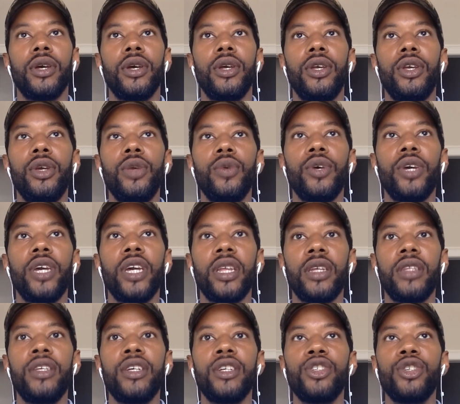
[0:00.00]
you will get
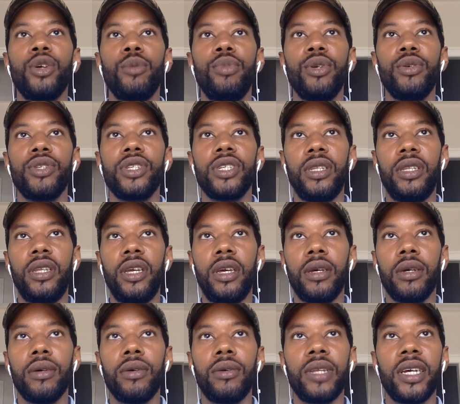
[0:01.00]
a distribution
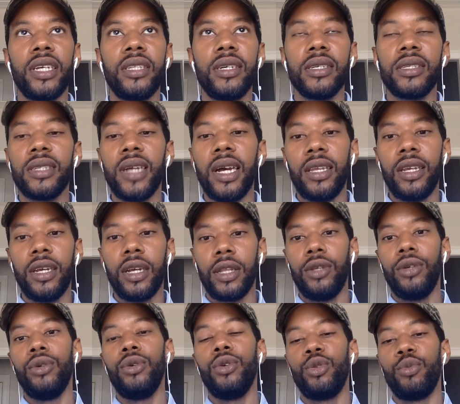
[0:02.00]
deal that does not
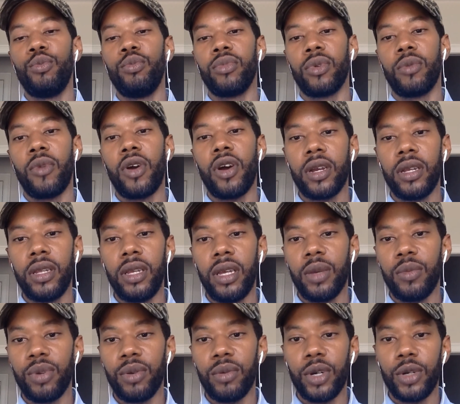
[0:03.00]
include marketing
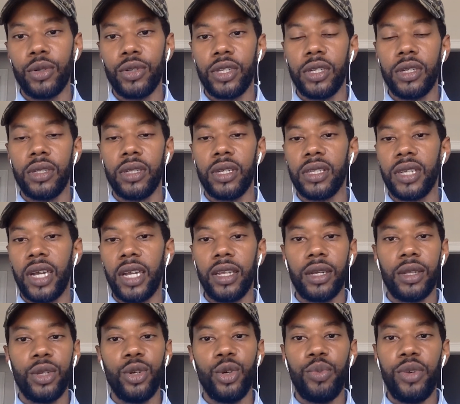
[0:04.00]
and promotion, does not
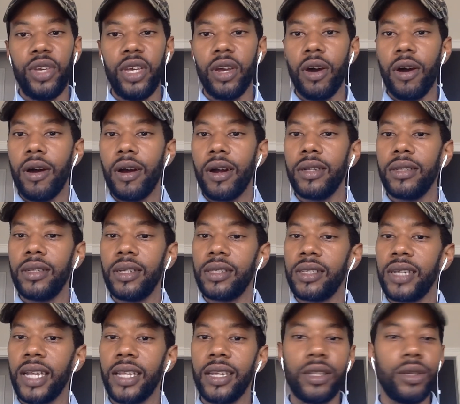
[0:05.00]
include PR, does
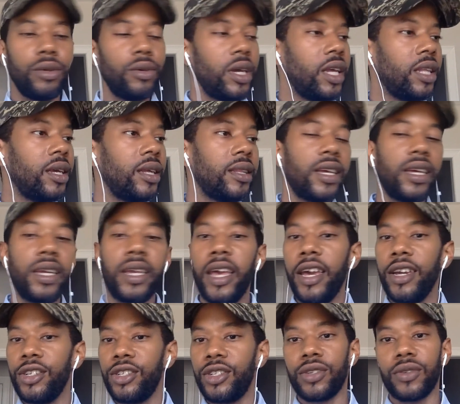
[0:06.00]
not include anything
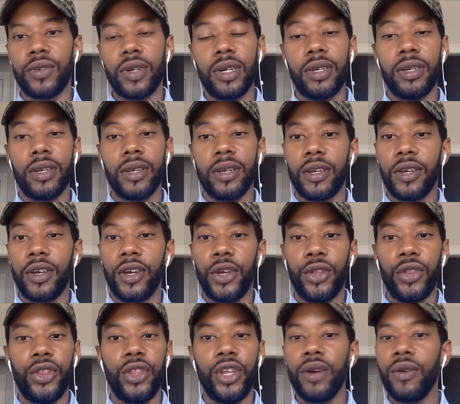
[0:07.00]
extra.
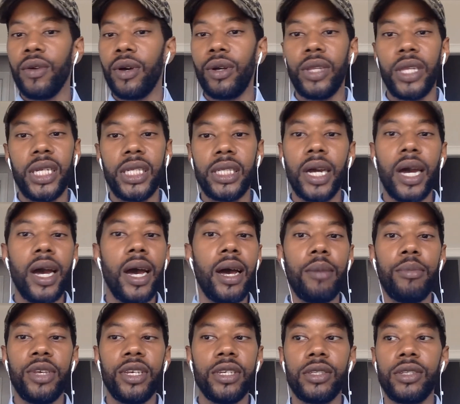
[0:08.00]
Their only
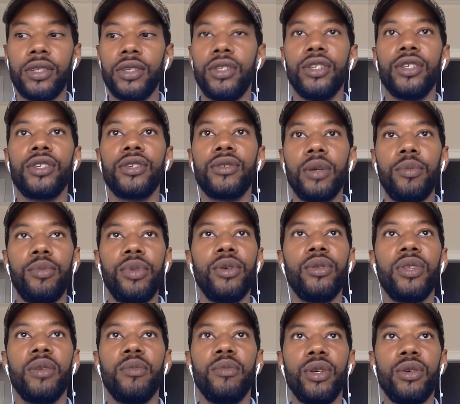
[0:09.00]
job is to
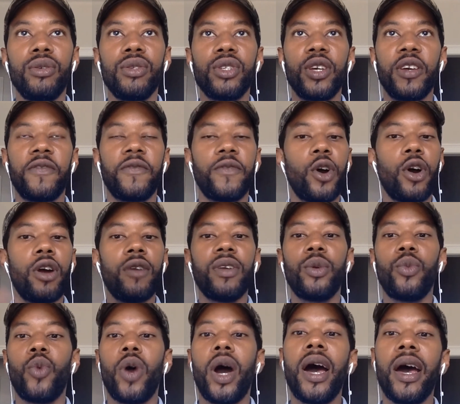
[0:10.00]
distribute the music far
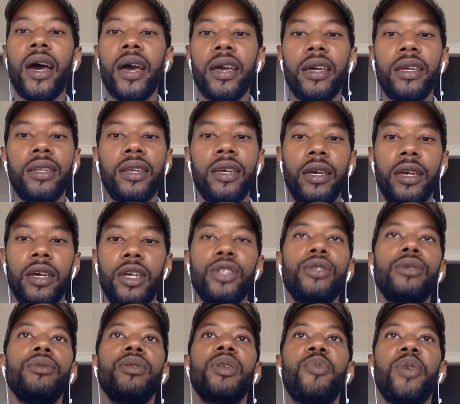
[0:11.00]
and wide
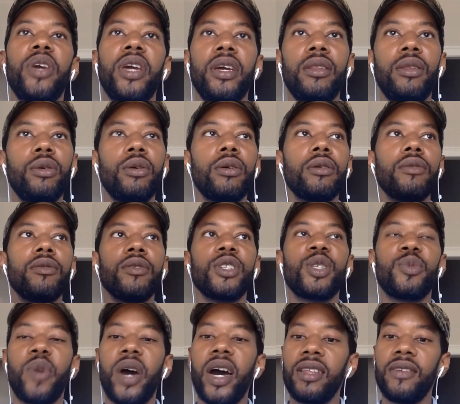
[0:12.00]
to the Pandora,
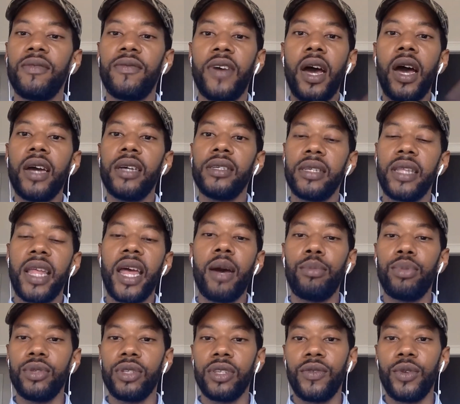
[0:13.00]
Spotify's, and
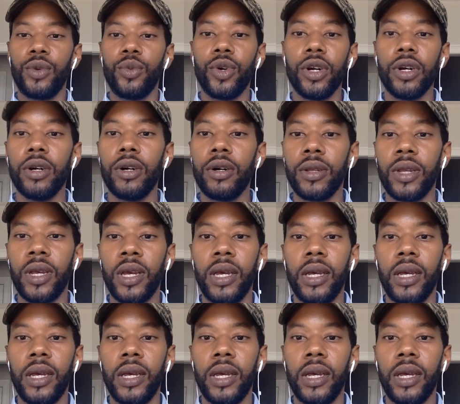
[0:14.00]
Apples of the world.